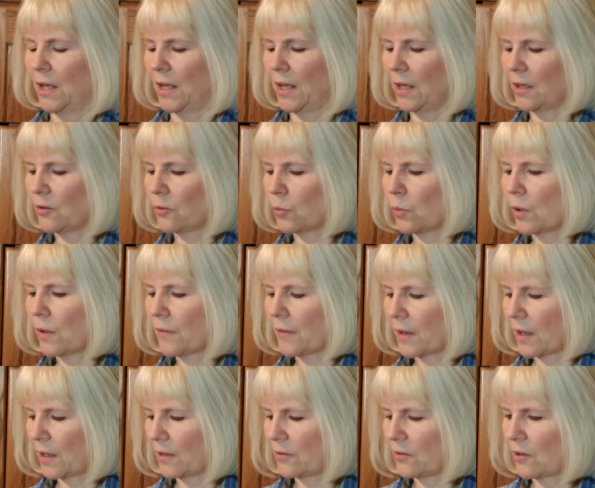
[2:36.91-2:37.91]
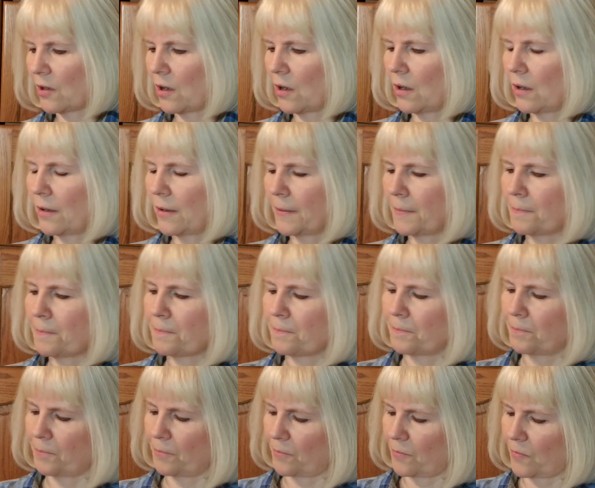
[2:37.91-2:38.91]
It's one that I saw
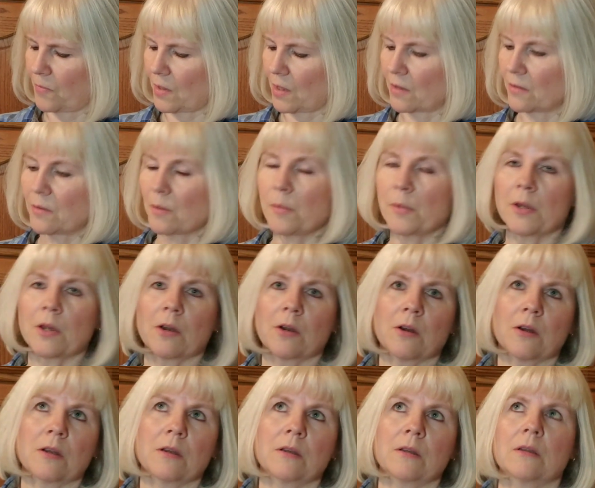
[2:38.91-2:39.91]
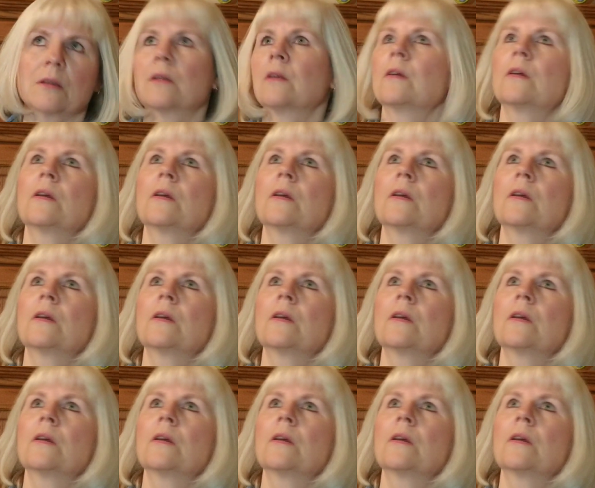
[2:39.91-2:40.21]
somebody on